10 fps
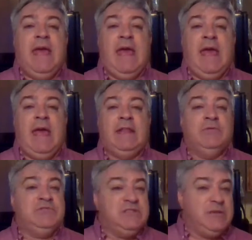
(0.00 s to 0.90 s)
And
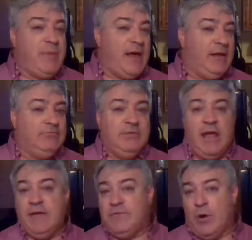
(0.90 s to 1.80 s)
it was just about
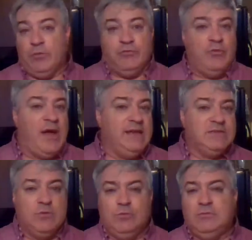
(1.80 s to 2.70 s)
life going through high
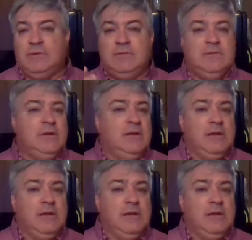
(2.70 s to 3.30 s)
school and